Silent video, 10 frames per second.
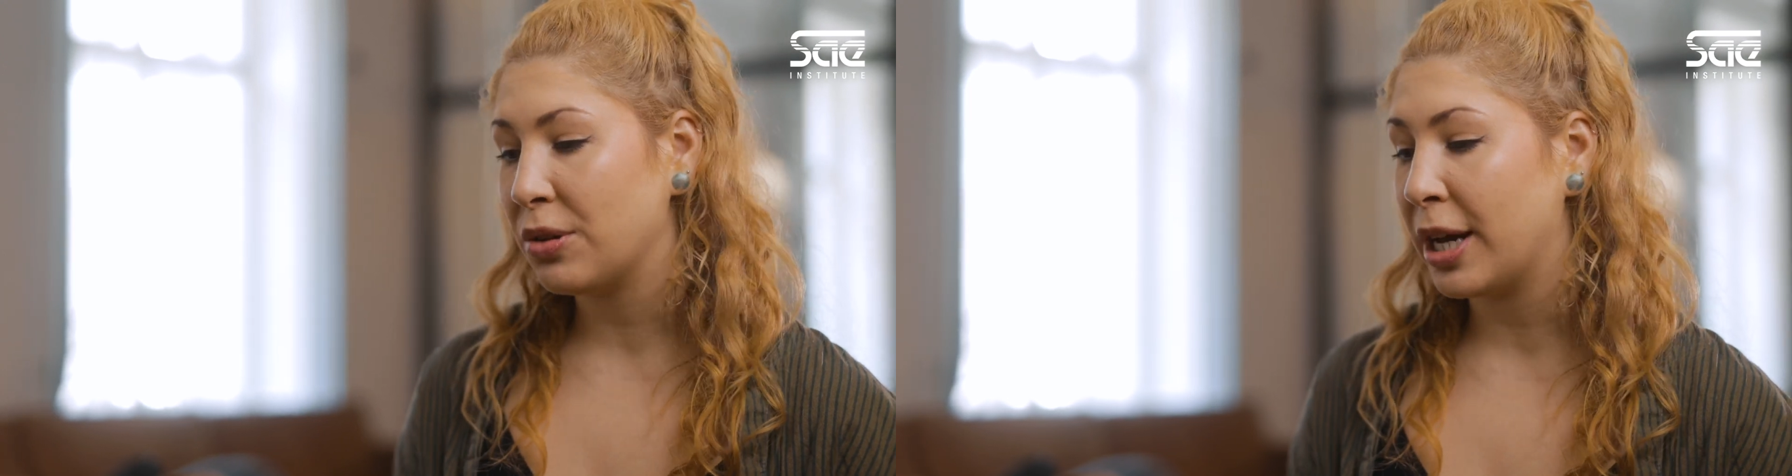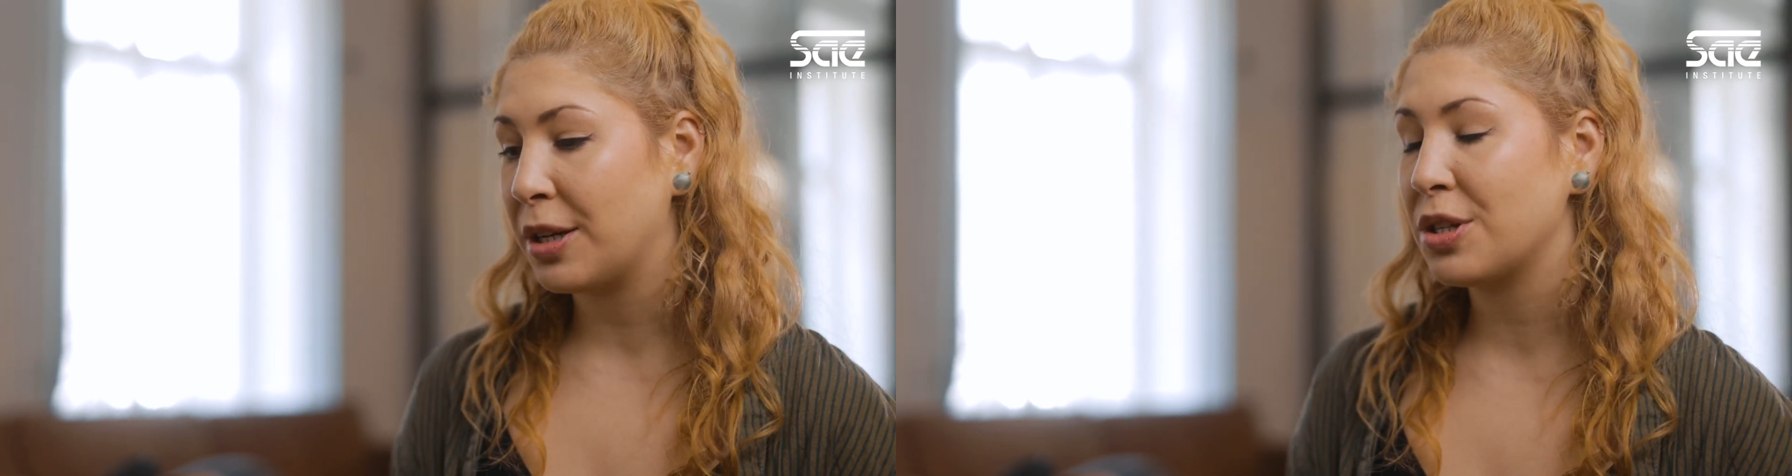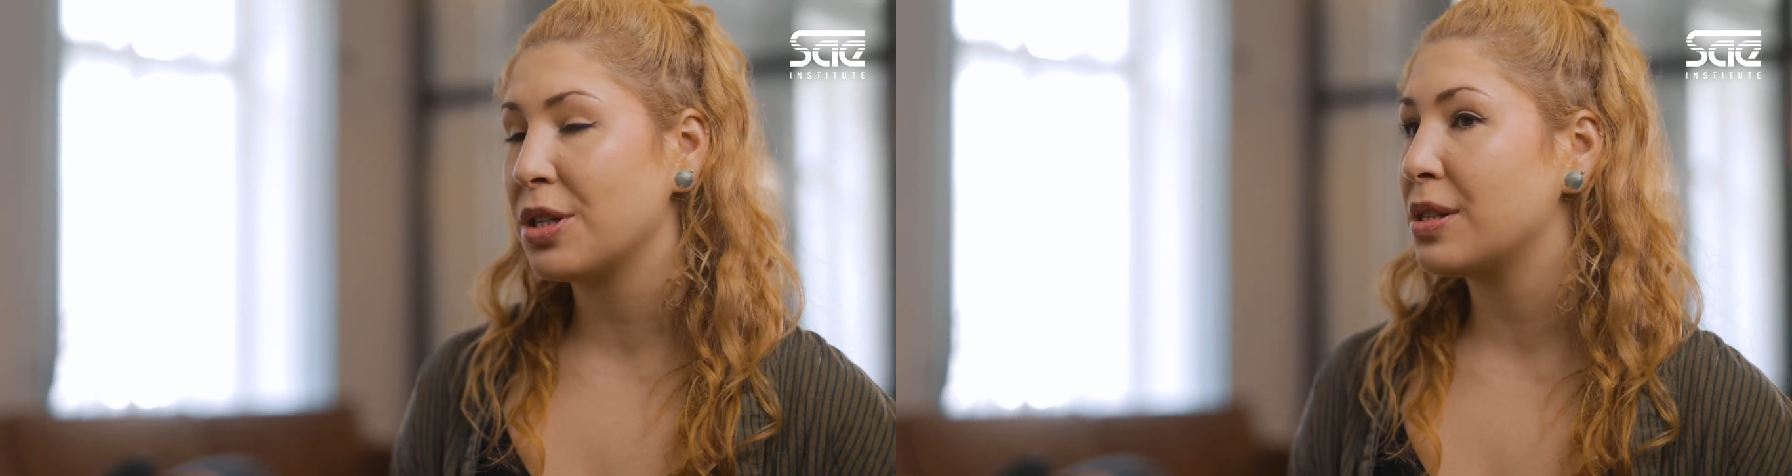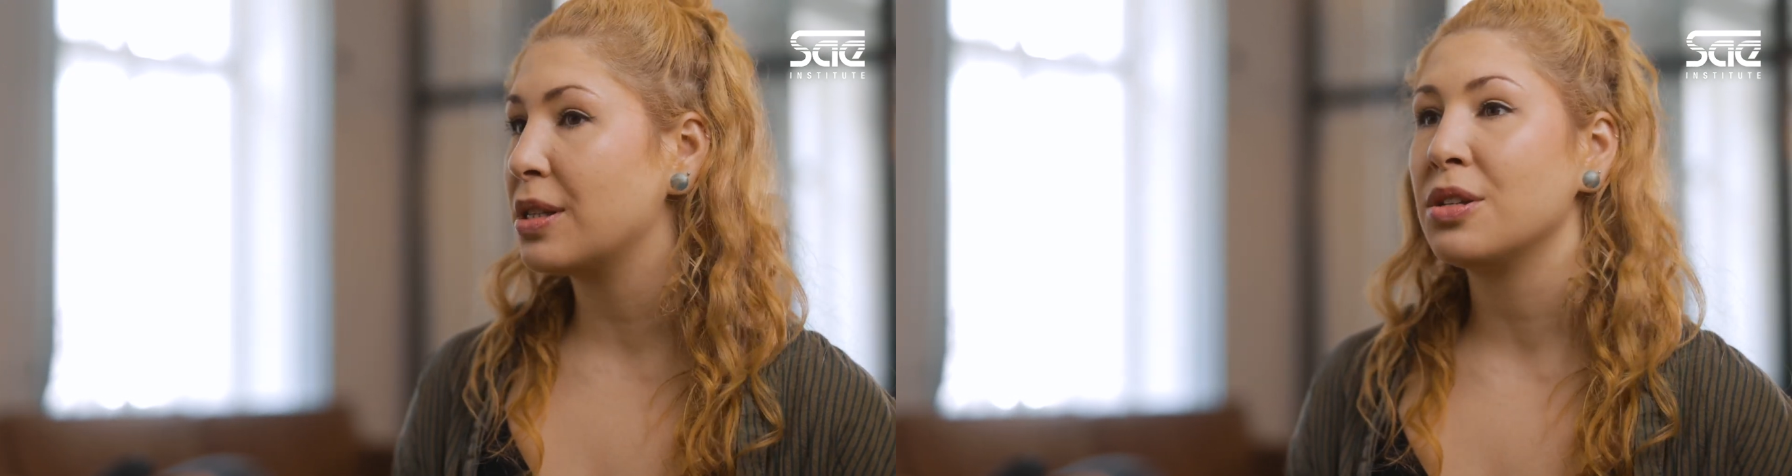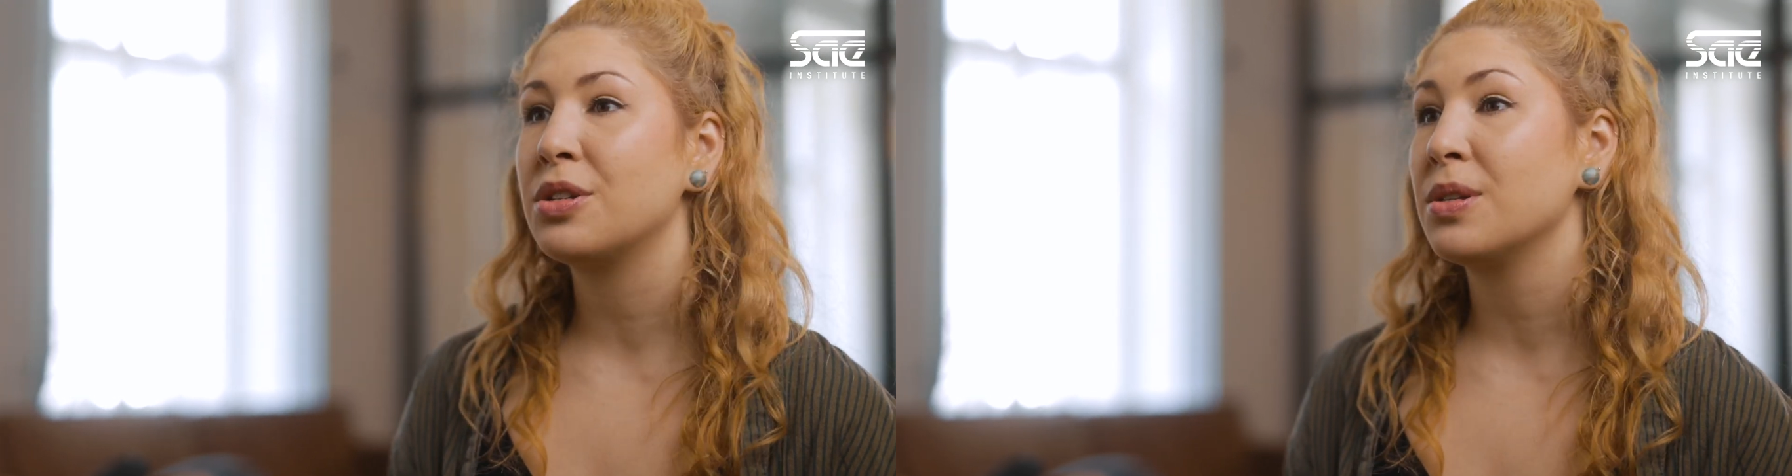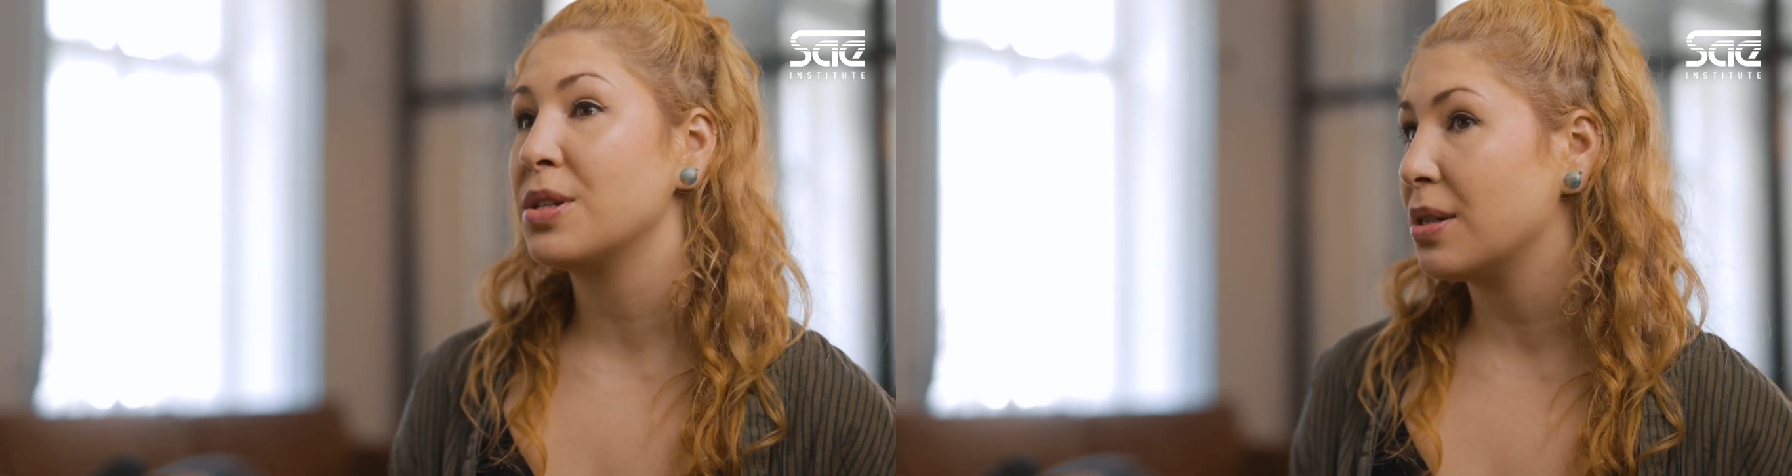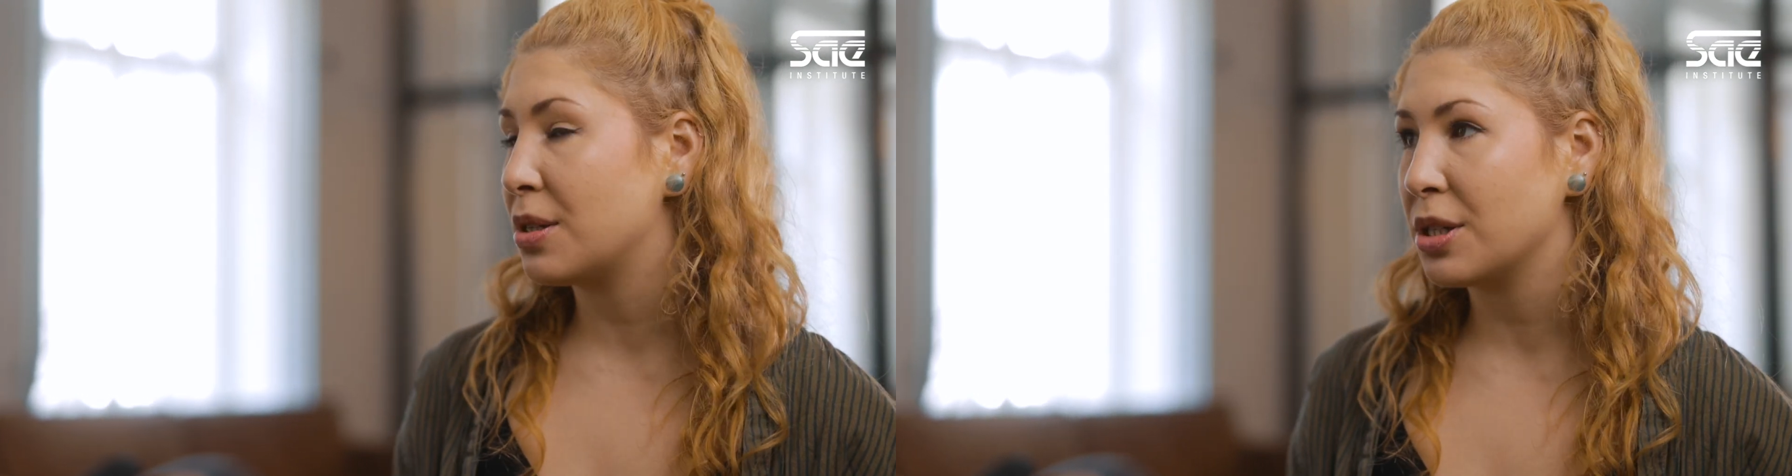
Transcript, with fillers: connections and just